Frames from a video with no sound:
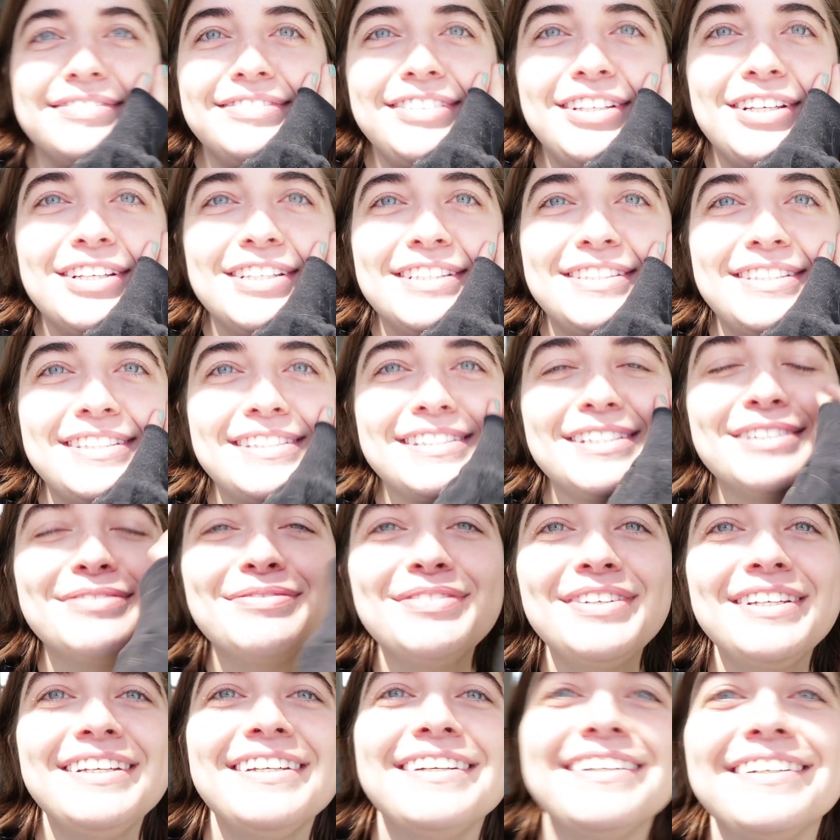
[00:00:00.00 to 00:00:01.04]
You can see
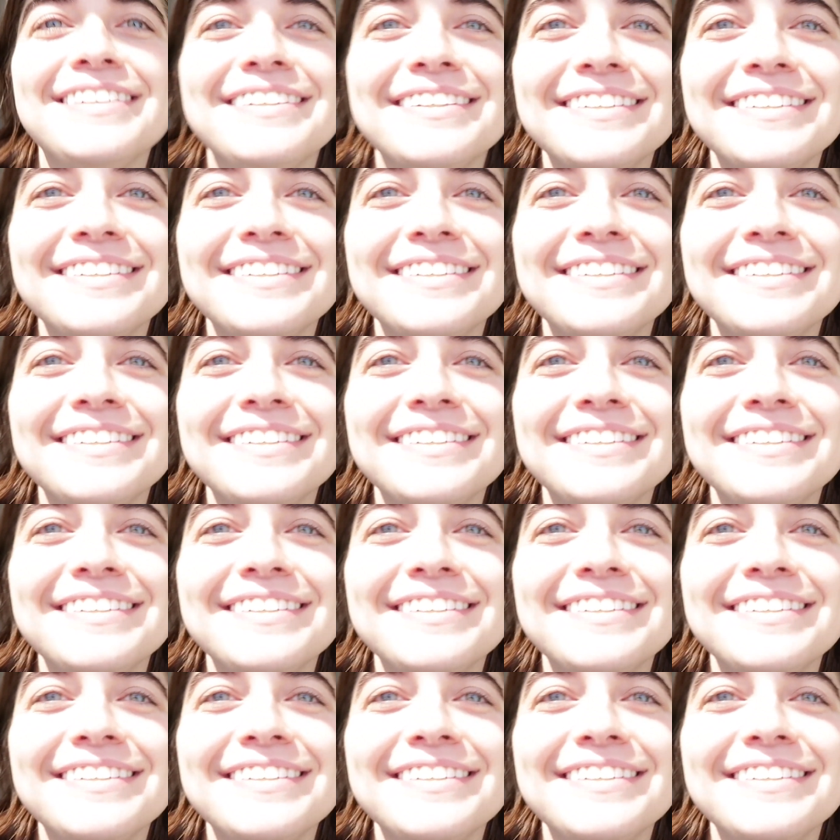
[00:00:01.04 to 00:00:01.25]
me.